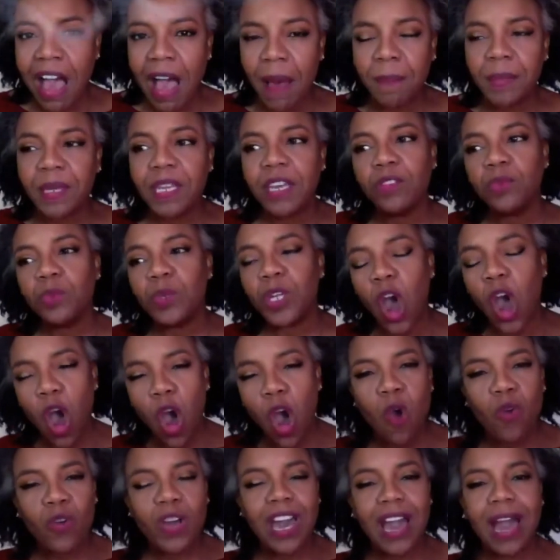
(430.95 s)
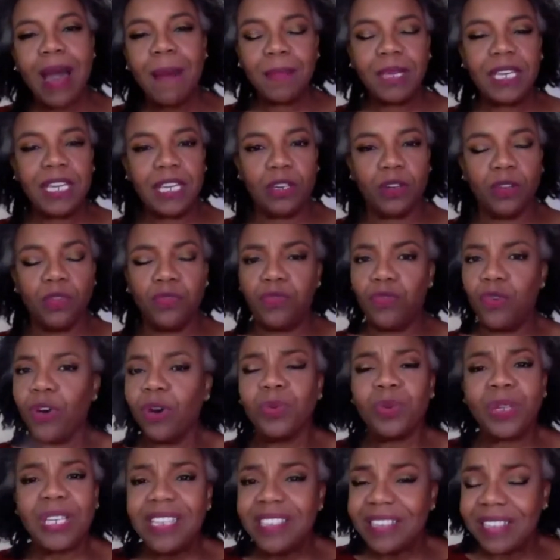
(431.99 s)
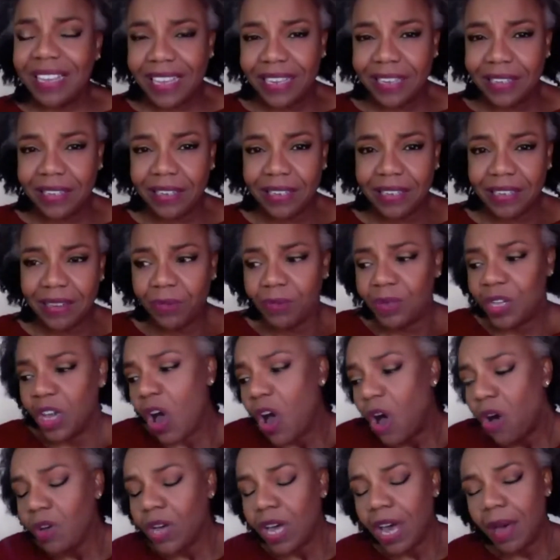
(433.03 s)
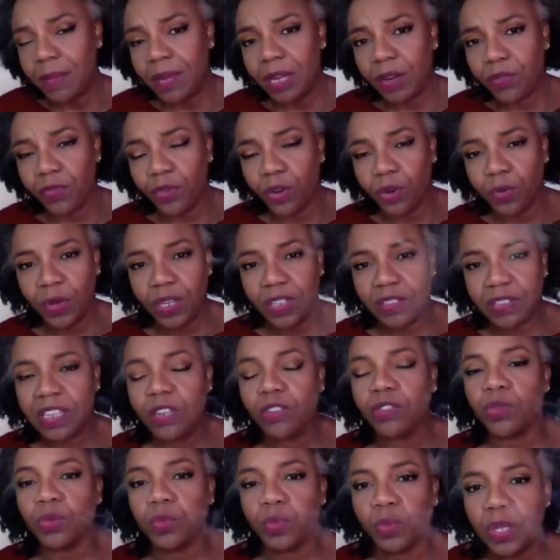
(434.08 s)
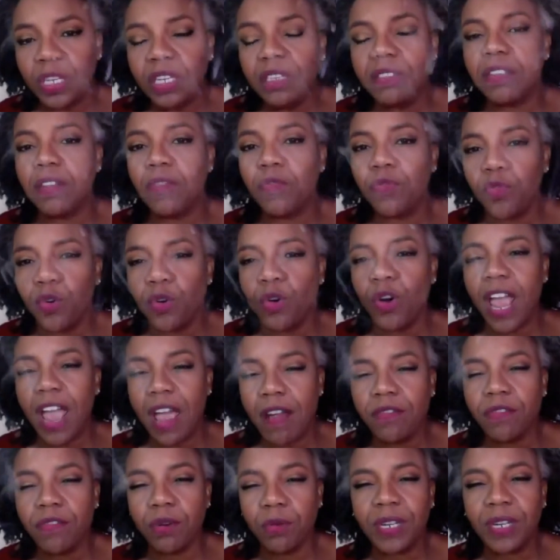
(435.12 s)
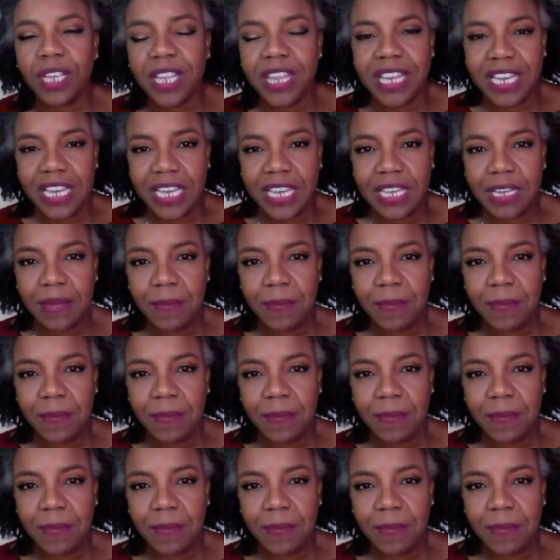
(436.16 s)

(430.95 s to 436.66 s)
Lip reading: Because we all come here for a reason. We all come here for a reason. There's a reason for everything.